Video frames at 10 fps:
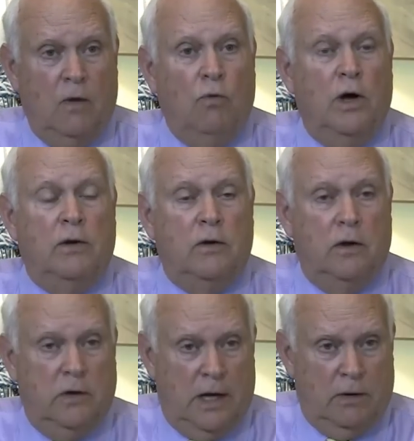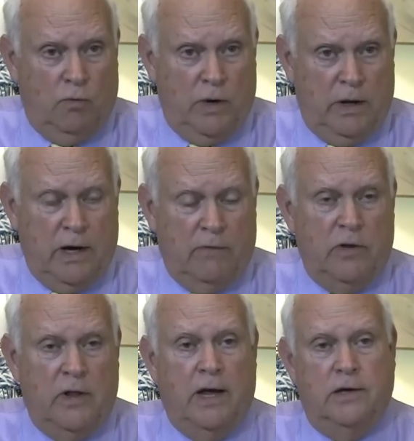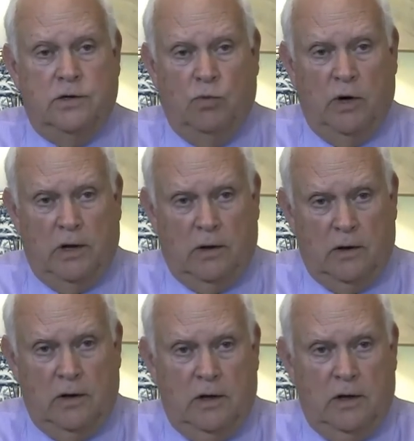and we cover that as well.